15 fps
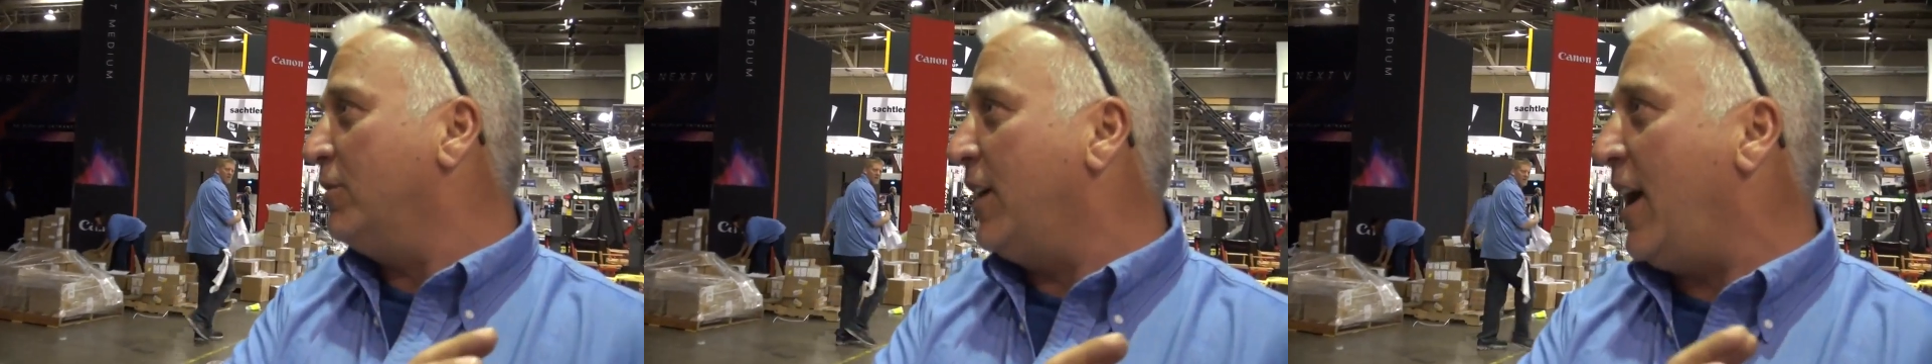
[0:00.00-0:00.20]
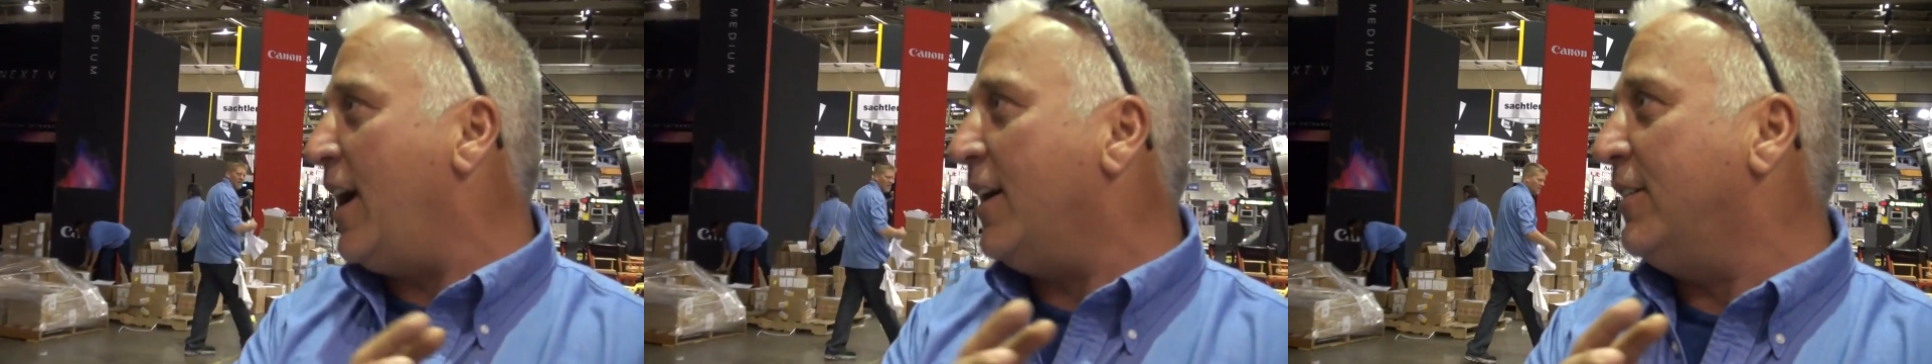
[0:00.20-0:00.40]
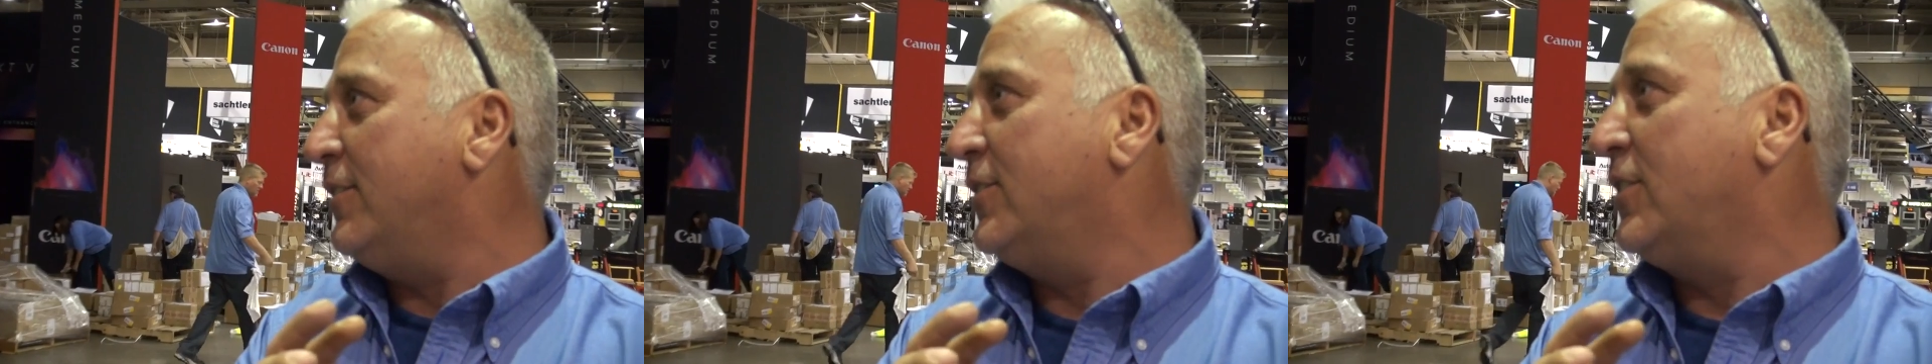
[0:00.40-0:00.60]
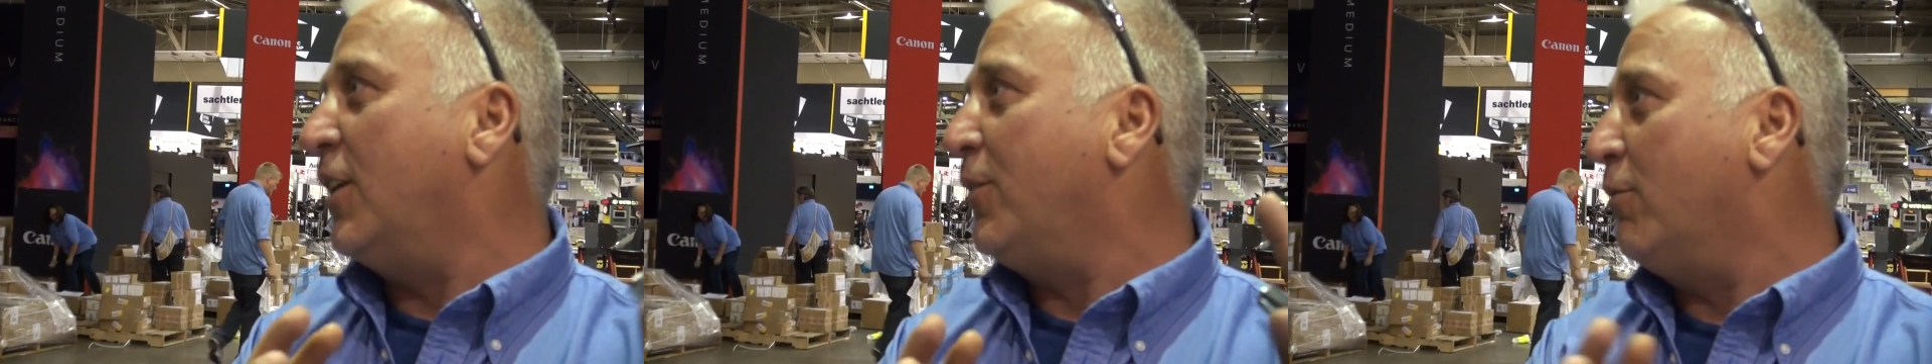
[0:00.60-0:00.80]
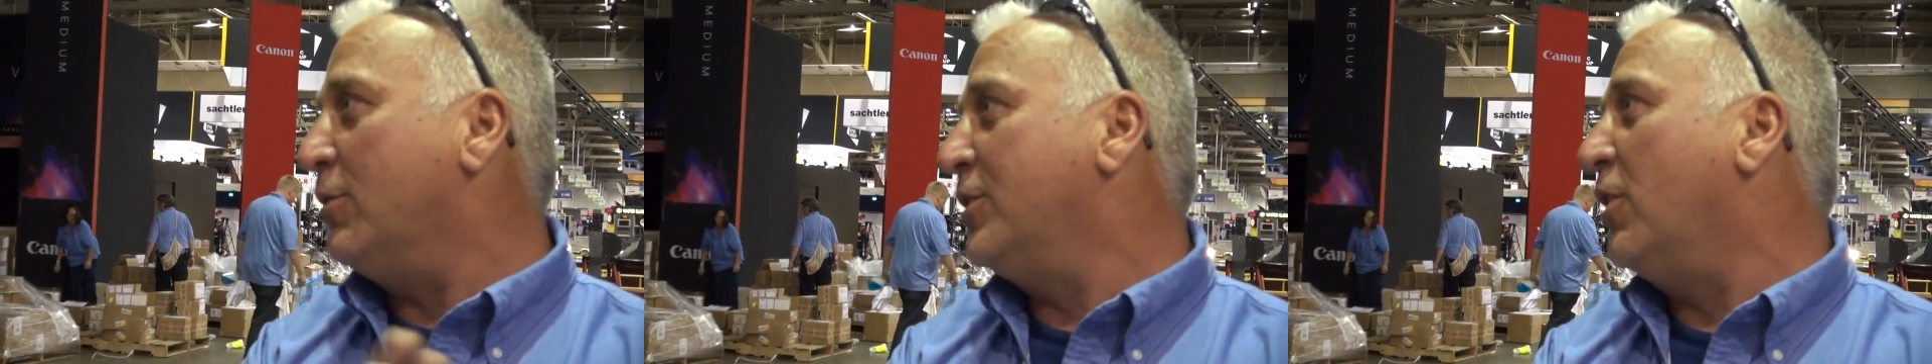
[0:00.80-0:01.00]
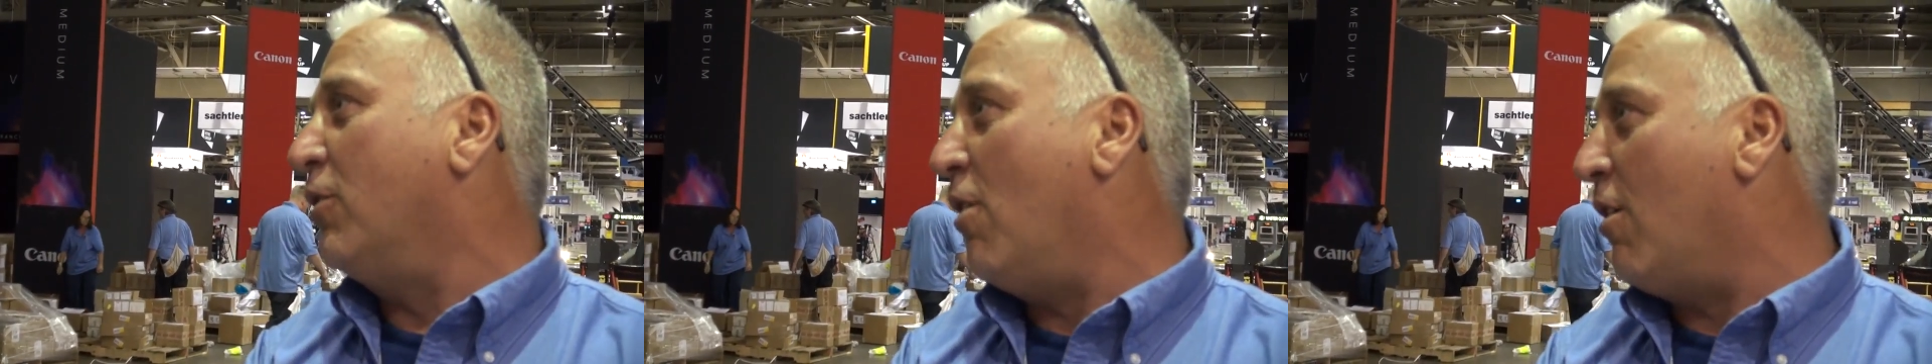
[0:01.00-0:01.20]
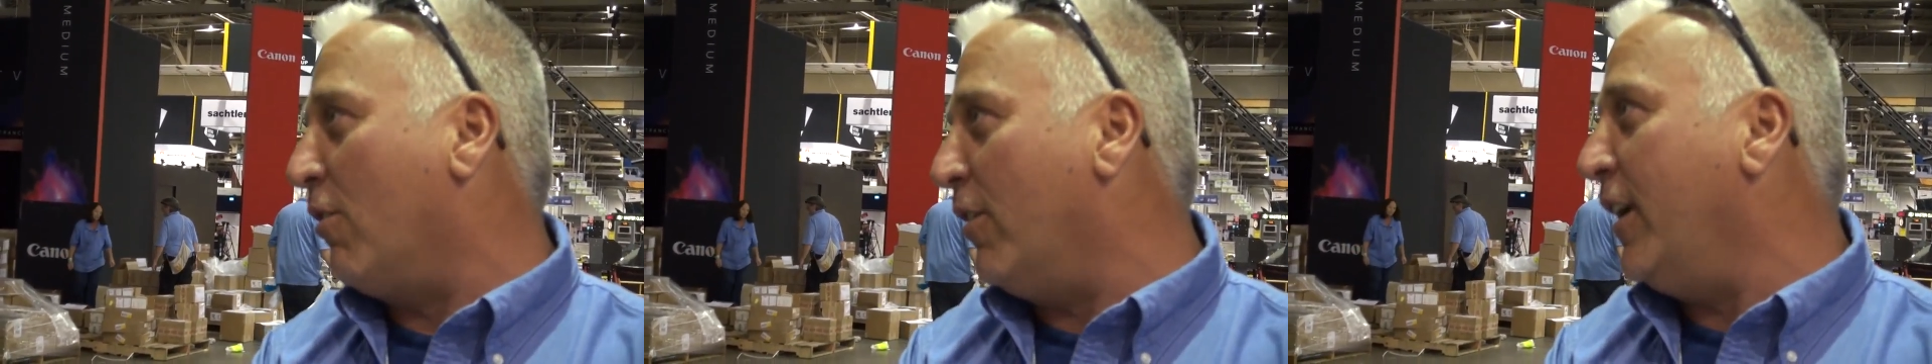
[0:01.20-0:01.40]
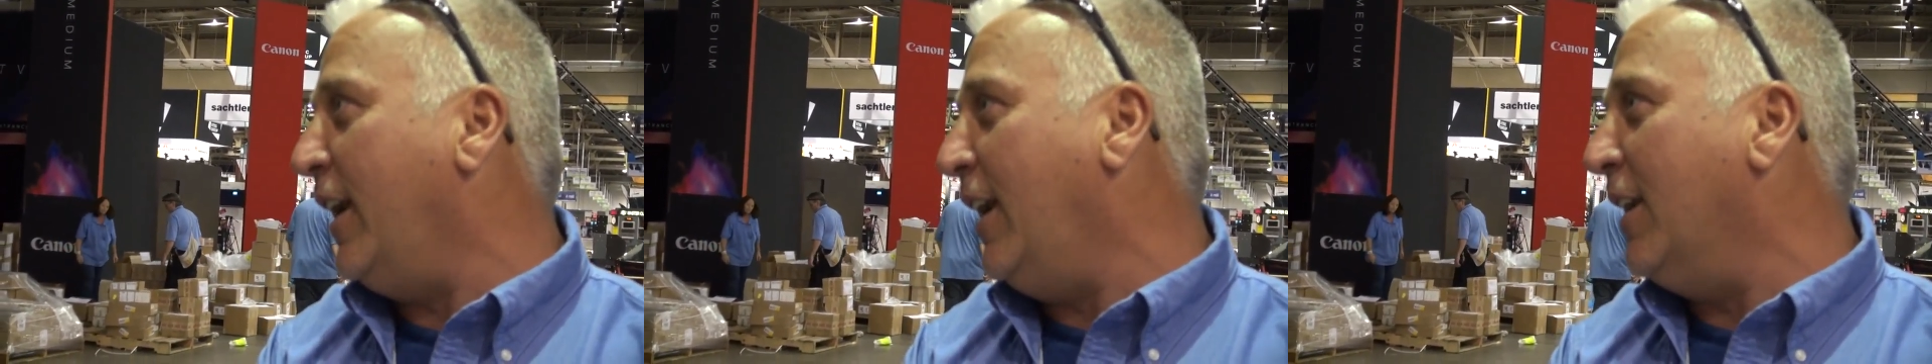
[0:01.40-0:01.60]
had stuff that was no
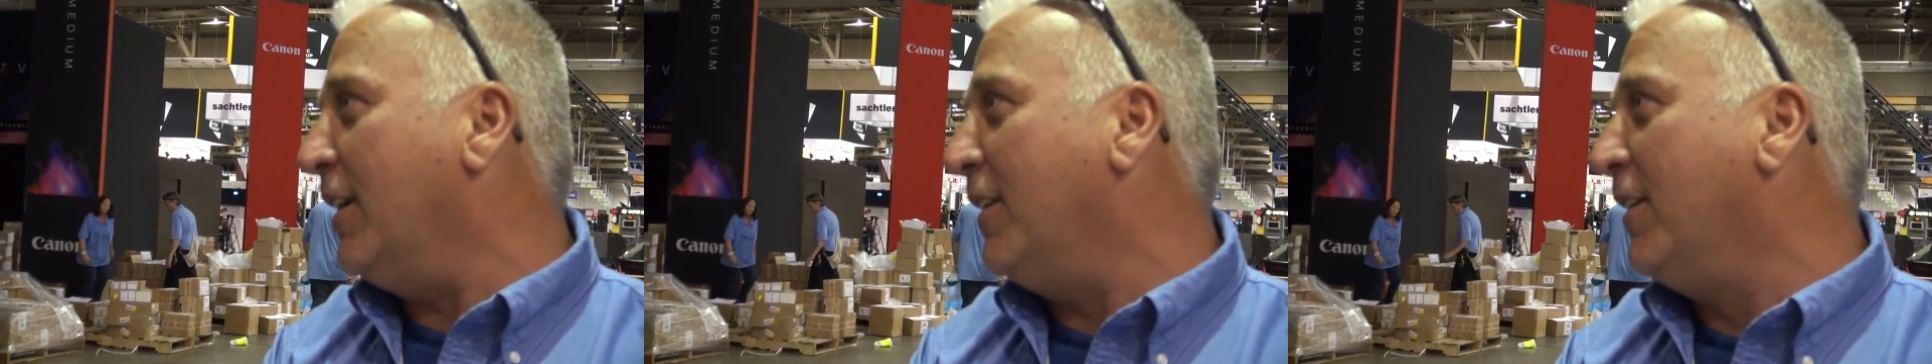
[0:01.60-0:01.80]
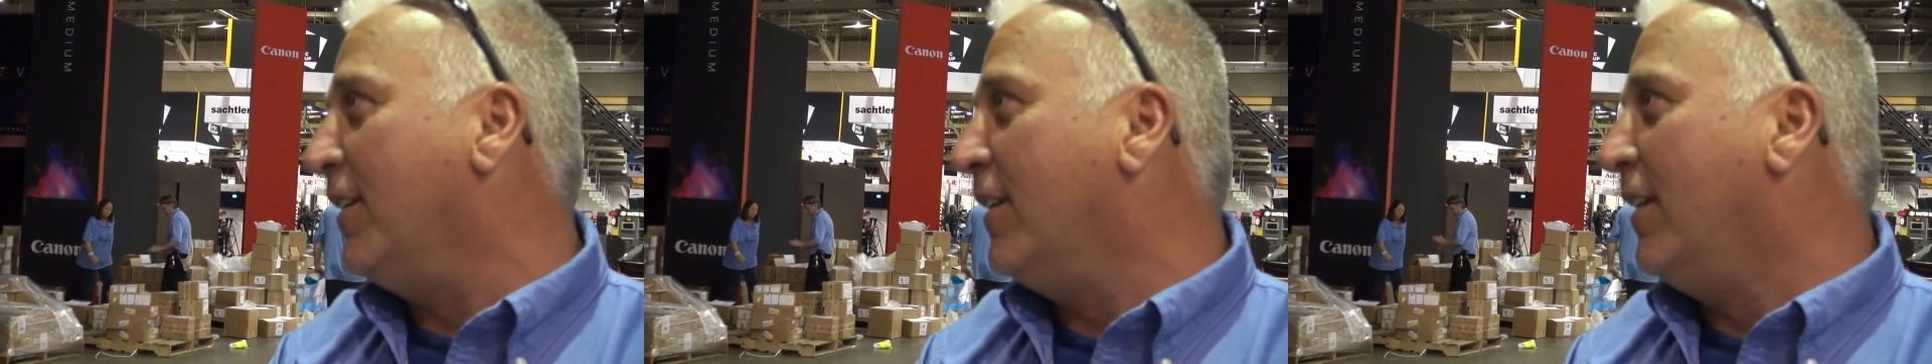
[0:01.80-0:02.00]
longer needed.